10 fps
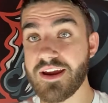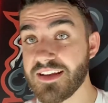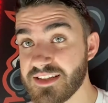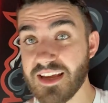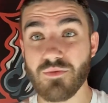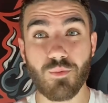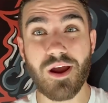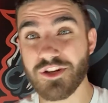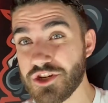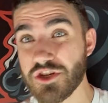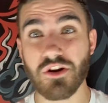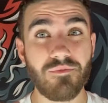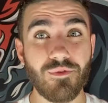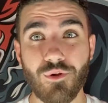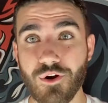right
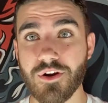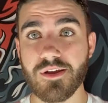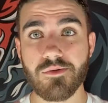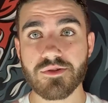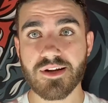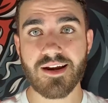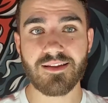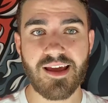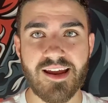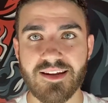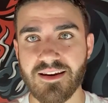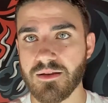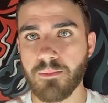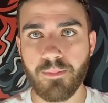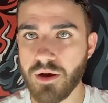shovel hook he was kind of landing,
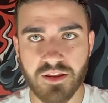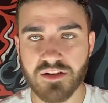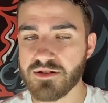and there's